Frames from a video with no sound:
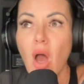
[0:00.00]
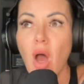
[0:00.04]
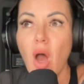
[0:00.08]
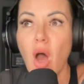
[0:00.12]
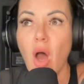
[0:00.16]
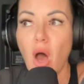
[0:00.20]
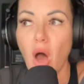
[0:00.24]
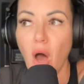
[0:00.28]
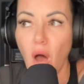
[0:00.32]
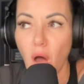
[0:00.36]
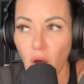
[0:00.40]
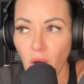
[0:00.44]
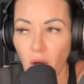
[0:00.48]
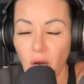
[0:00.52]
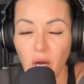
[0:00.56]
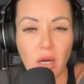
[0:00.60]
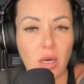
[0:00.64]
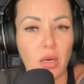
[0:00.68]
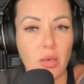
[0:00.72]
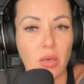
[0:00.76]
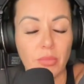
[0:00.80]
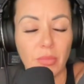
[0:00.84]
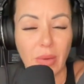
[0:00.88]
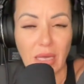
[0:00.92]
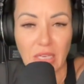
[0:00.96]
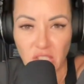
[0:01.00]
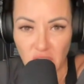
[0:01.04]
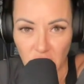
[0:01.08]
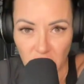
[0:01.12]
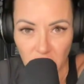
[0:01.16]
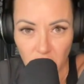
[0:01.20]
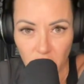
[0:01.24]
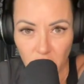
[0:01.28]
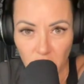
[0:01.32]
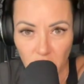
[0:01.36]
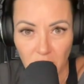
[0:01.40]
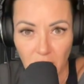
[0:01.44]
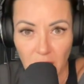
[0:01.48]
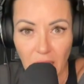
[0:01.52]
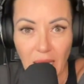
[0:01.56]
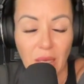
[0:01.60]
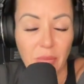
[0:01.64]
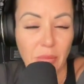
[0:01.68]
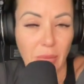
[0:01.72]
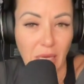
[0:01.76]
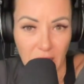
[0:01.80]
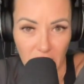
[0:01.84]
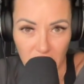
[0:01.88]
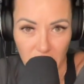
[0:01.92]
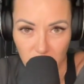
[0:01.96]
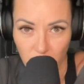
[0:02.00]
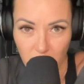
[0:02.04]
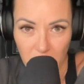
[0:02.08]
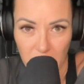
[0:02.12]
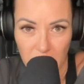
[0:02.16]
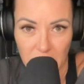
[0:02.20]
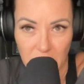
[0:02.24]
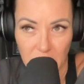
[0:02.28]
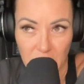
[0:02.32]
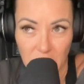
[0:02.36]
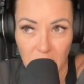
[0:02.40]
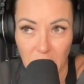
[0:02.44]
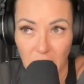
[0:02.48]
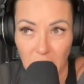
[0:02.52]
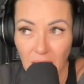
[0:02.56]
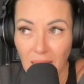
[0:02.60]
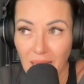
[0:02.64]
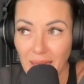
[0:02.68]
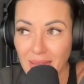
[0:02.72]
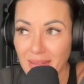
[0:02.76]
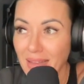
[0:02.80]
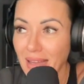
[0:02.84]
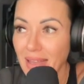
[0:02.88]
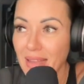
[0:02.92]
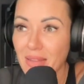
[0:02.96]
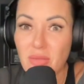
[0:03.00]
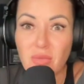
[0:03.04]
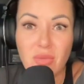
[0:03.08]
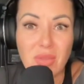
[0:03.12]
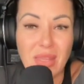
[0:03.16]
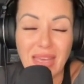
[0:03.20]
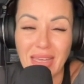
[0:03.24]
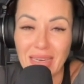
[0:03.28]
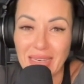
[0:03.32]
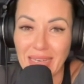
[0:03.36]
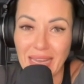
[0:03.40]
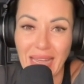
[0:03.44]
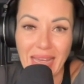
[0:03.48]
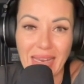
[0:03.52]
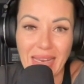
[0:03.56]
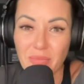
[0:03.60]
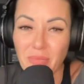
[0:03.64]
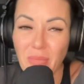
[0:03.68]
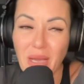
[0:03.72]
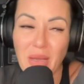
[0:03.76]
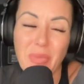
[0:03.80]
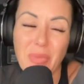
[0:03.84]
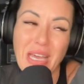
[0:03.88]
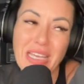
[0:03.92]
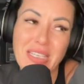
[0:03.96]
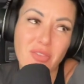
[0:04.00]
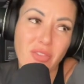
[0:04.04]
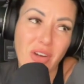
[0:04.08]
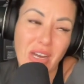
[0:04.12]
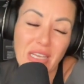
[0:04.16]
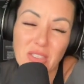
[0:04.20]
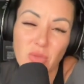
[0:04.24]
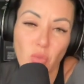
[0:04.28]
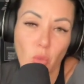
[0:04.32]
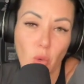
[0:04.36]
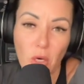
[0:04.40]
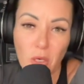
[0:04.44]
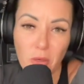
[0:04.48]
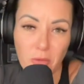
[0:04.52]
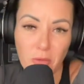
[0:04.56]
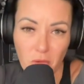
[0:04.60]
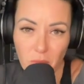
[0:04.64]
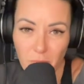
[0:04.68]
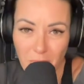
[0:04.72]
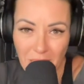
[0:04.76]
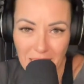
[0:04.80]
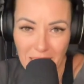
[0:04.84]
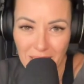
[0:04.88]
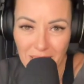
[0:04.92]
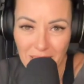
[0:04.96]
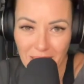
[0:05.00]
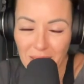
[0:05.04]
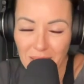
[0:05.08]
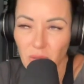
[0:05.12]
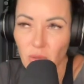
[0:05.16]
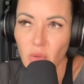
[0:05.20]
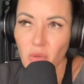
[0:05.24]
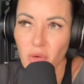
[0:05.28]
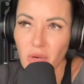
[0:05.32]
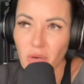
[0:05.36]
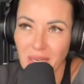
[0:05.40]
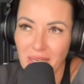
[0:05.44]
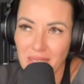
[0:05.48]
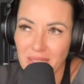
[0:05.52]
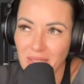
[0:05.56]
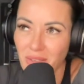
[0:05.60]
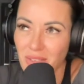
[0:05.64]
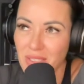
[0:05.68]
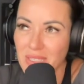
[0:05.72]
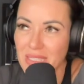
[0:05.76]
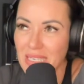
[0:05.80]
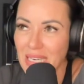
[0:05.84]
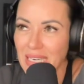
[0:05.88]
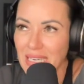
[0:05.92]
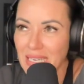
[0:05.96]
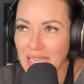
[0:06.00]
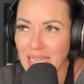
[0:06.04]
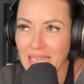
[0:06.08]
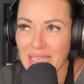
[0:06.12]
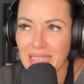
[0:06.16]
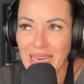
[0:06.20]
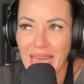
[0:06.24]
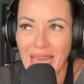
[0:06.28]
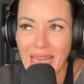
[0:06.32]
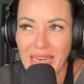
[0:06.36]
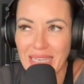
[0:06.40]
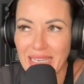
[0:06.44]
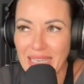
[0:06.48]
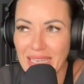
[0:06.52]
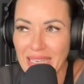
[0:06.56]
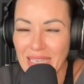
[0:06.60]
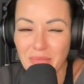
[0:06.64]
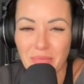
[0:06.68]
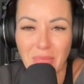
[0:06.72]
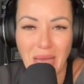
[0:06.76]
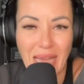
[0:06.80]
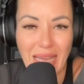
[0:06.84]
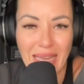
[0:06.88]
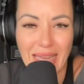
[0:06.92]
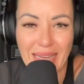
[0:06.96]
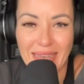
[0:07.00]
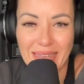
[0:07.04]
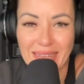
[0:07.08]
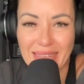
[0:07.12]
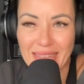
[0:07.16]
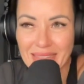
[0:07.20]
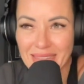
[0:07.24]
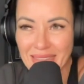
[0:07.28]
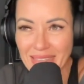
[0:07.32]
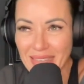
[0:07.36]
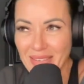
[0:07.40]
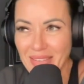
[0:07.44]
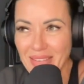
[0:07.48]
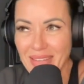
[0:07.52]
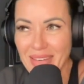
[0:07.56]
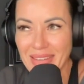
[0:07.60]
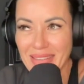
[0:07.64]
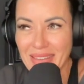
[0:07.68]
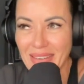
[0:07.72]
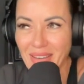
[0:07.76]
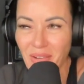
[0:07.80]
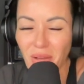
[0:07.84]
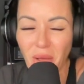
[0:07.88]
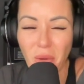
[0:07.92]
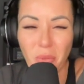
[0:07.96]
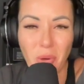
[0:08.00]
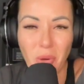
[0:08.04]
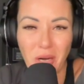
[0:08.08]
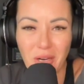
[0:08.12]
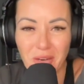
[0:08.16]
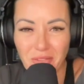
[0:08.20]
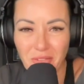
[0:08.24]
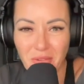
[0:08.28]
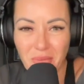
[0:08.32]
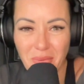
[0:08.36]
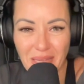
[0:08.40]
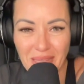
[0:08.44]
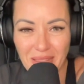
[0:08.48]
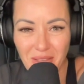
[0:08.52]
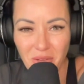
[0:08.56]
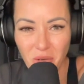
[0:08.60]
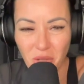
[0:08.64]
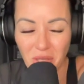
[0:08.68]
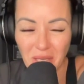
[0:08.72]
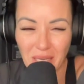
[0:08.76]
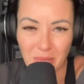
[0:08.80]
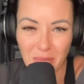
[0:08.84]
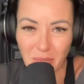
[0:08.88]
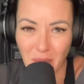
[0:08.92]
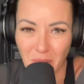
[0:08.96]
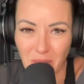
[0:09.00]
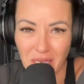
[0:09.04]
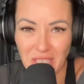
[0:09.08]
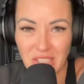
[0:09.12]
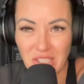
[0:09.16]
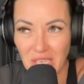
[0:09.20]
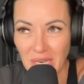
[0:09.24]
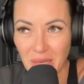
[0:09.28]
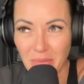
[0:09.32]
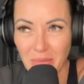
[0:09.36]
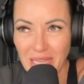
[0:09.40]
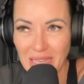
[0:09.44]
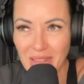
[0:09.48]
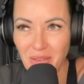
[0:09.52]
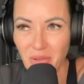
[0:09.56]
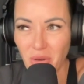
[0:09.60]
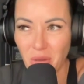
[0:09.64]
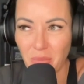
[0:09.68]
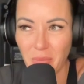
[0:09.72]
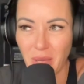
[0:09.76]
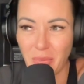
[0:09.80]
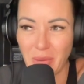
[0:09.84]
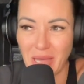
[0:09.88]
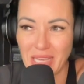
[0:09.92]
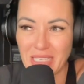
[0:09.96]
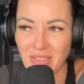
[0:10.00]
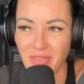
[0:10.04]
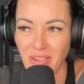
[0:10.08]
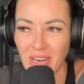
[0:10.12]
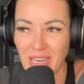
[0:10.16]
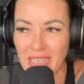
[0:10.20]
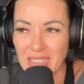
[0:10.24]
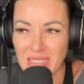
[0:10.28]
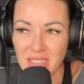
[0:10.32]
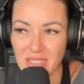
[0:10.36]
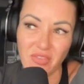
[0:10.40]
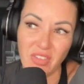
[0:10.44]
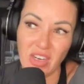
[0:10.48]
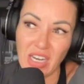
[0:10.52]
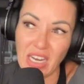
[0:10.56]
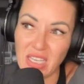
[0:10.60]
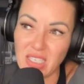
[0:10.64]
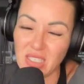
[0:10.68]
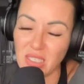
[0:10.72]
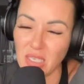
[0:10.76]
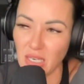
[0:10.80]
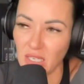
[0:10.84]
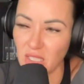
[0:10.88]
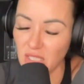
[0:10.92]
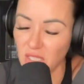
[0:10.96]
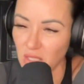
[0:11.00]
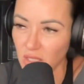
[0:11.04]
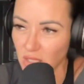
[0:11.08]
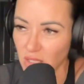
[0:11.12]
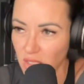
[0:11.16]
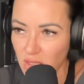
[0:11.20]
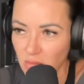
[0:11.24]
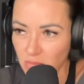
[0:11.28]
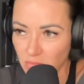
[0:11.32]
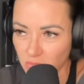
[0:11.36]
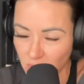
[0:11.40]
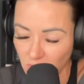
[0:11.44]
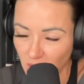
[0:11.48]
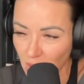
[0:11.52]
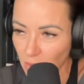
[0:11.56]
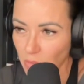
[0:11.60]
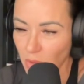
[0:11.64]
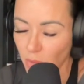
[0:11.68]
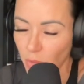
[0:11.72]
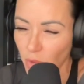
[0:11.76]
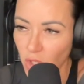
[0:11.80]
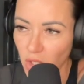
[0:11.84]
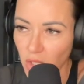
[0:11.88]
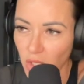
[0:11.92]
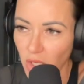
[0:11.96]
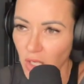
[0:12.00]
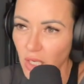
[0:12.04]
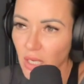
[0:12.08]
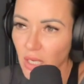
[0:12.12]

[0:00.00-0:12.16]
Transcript: are my children and my husband. I, my best friends work for me, like Laura and Christina and Natalie and Maya. And, you know, they all work for me. They're all like my, and Jamie, they're all my best friends. And Vanessa, actually, I need to name them all now.